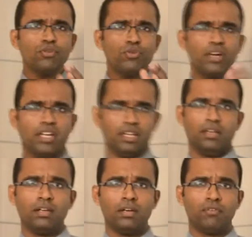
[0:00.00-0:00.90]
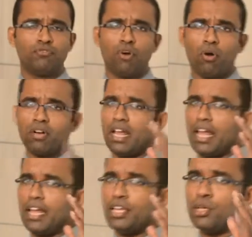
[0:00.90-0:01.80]
you ready for
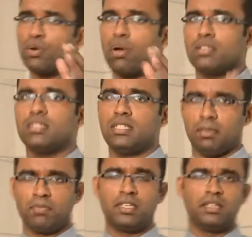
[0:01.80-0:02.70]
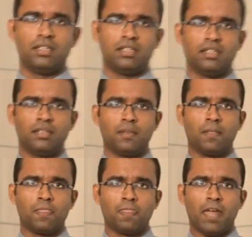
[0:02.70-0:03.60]
a new concept?
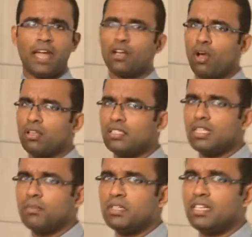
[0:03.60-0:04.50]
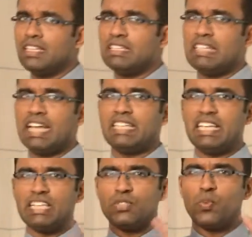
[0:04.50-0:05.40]
A concept that
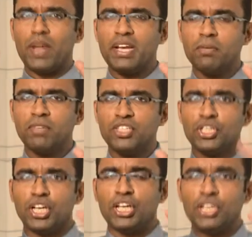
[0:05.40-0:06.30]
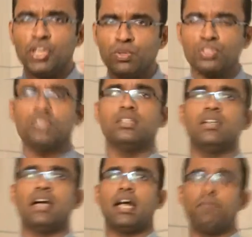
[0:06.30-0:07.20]
is very much in news
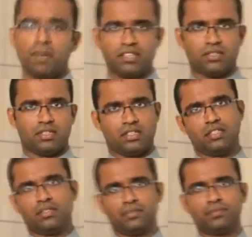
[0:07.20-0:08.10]
at present.